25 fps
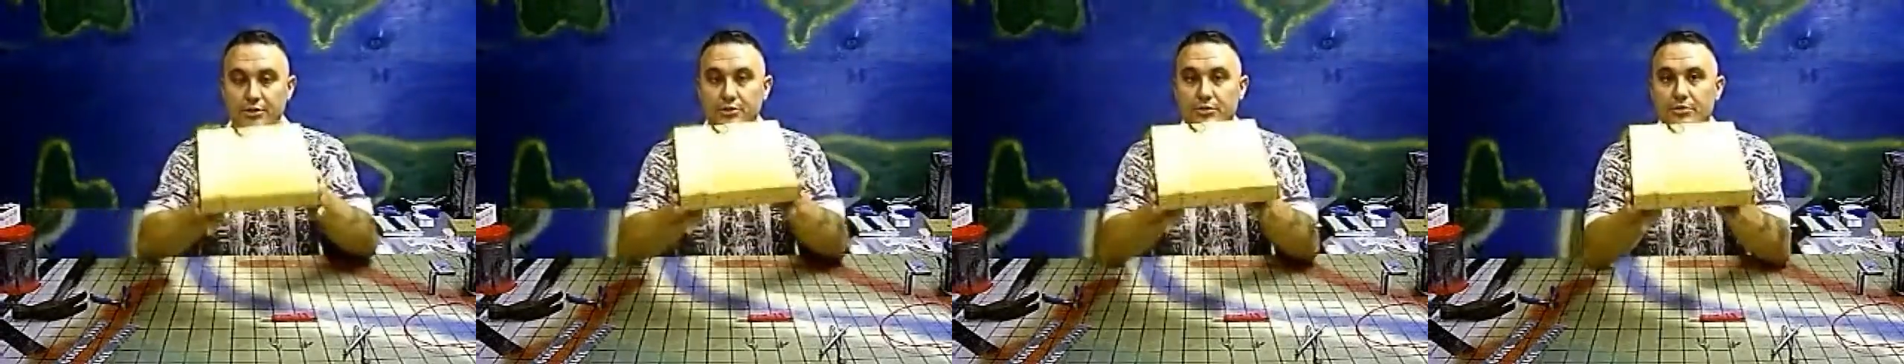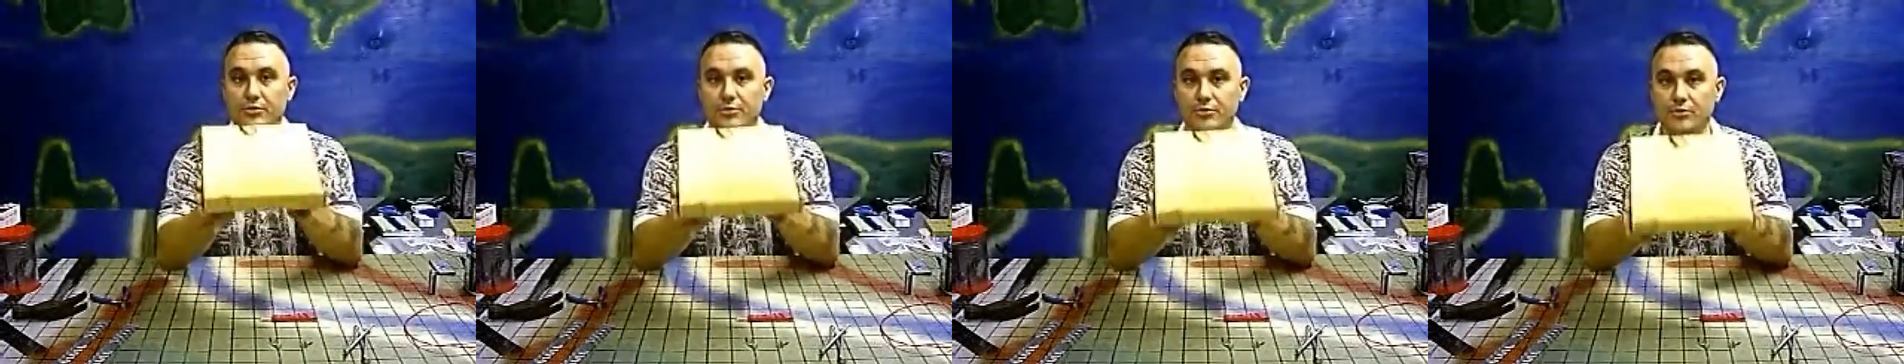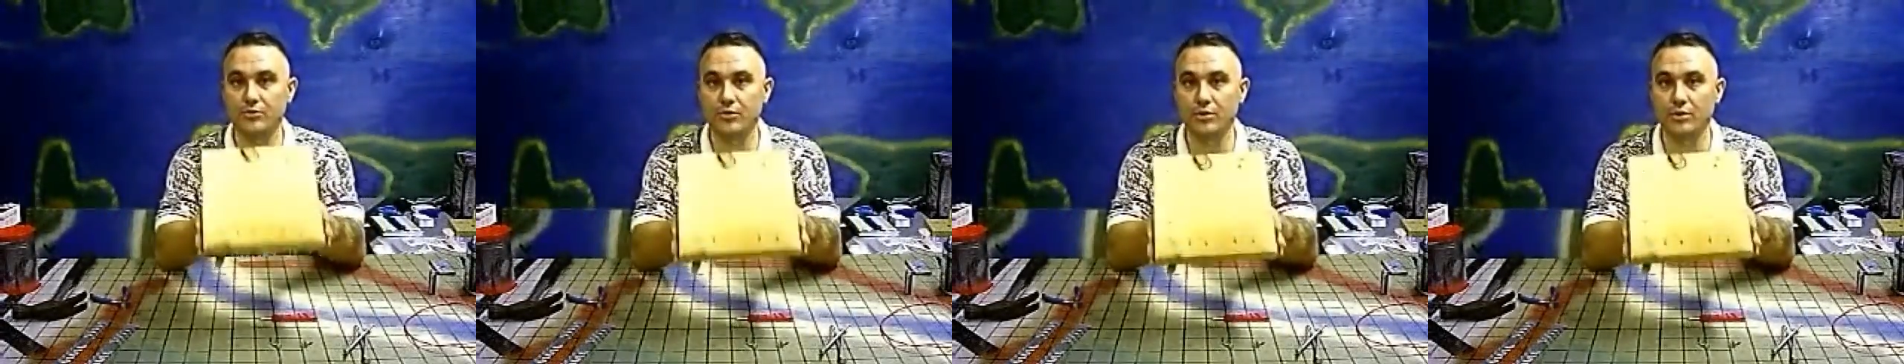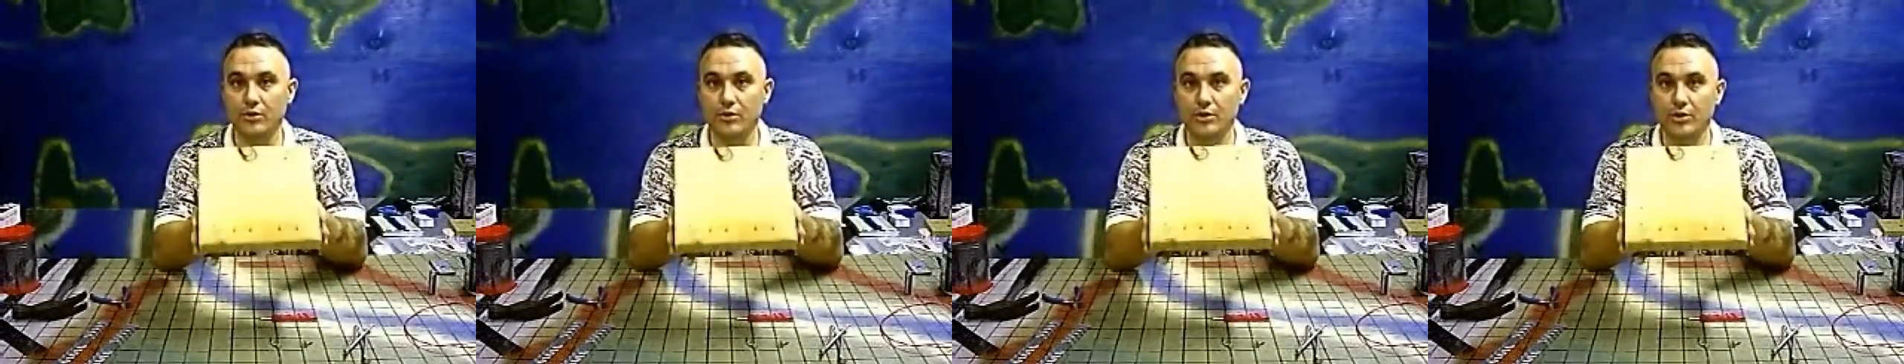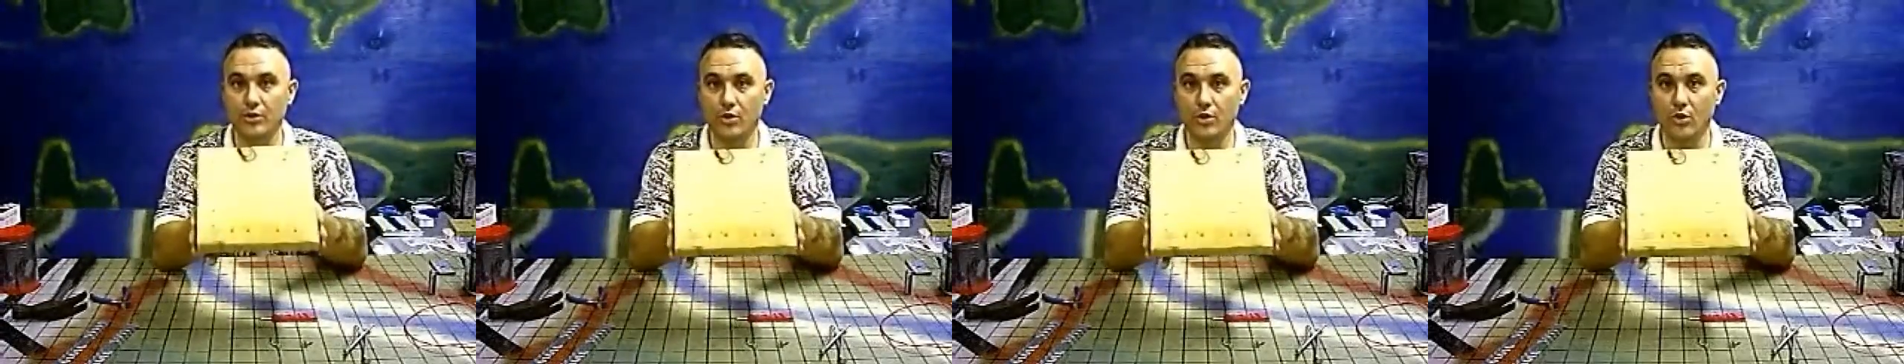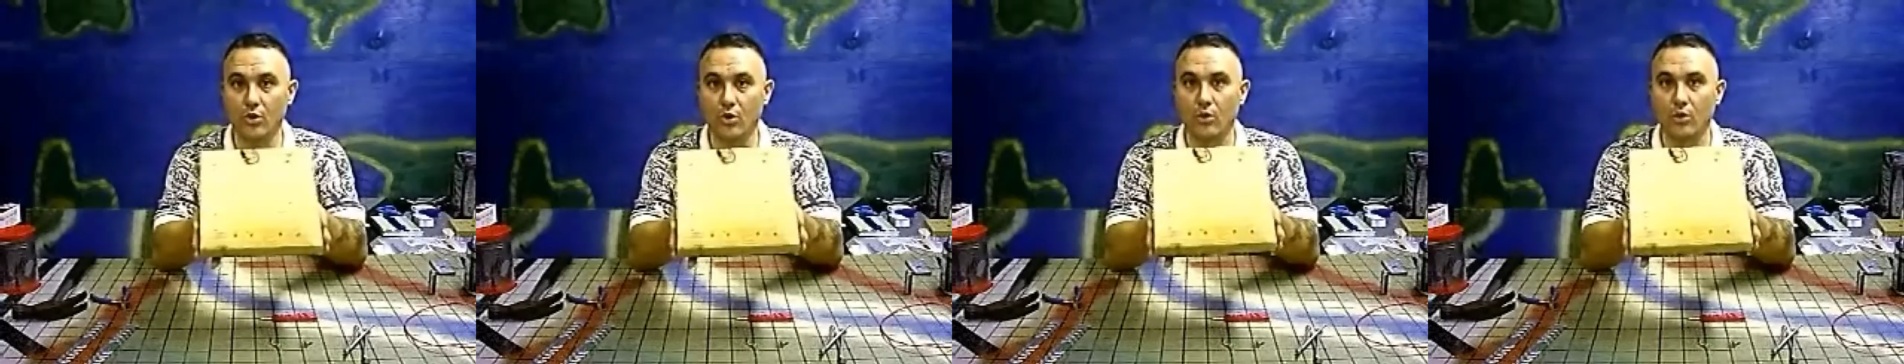to drill
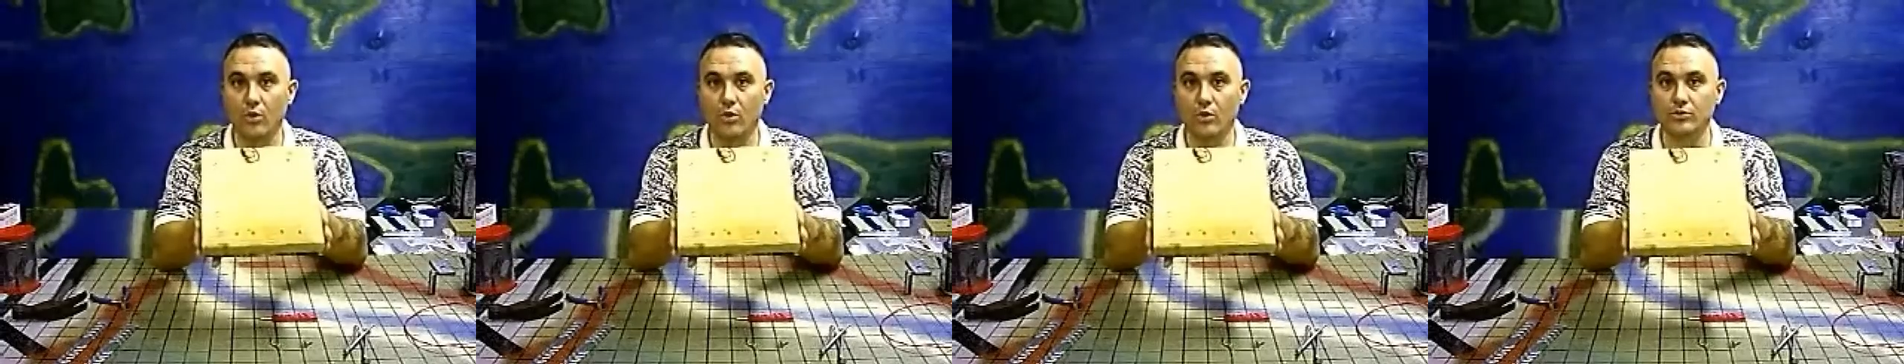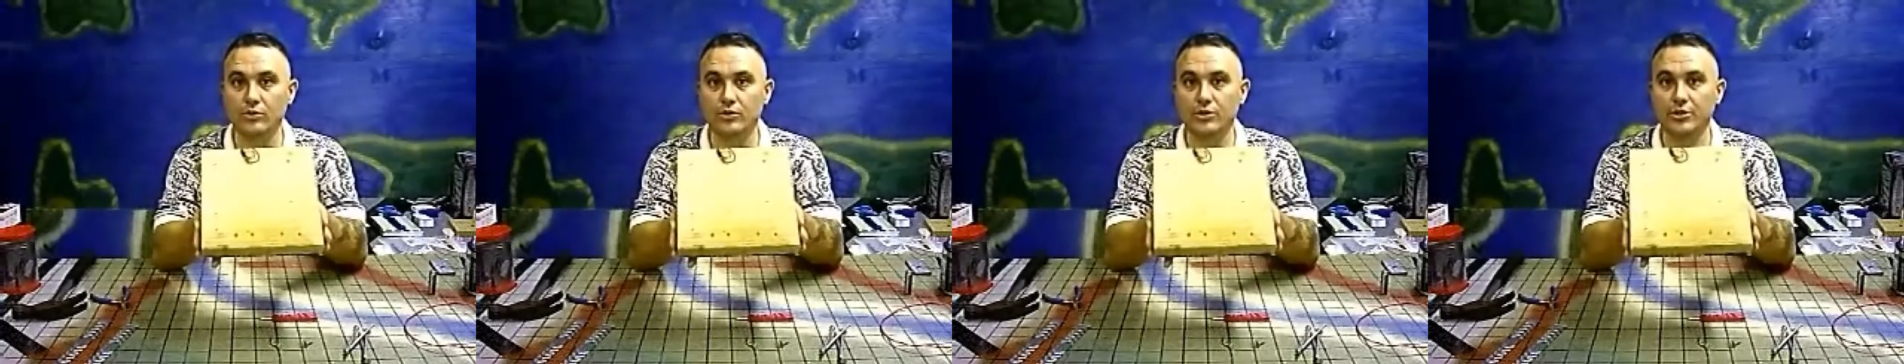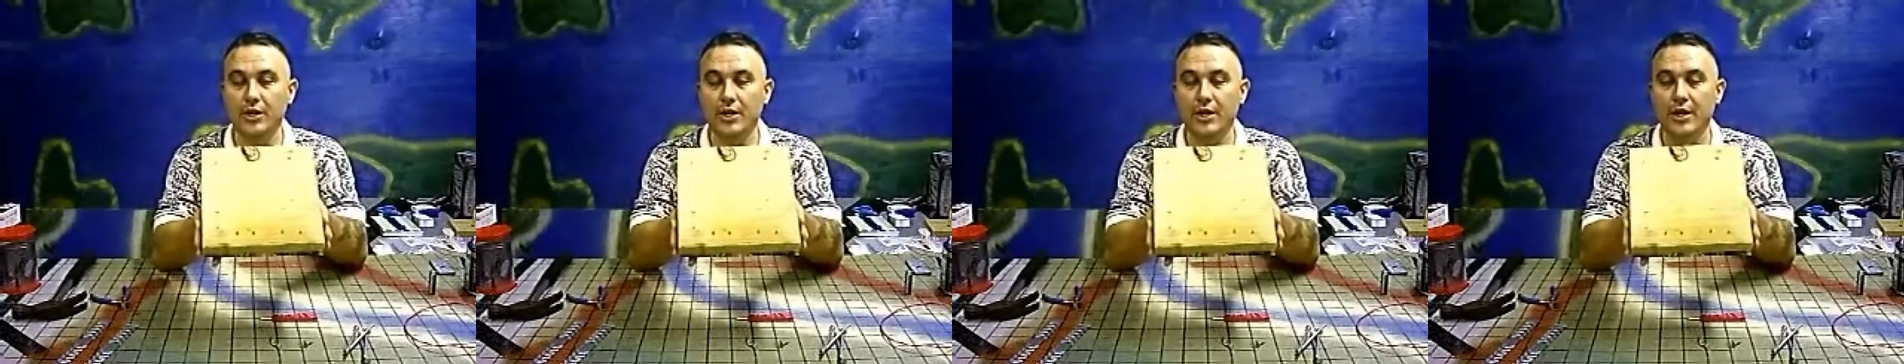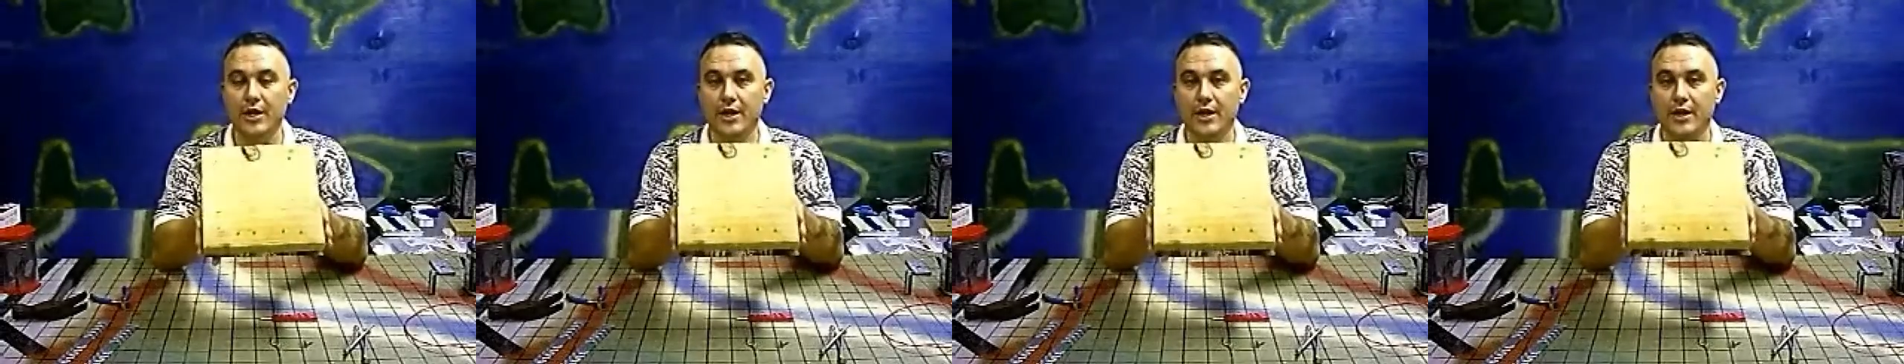your holes,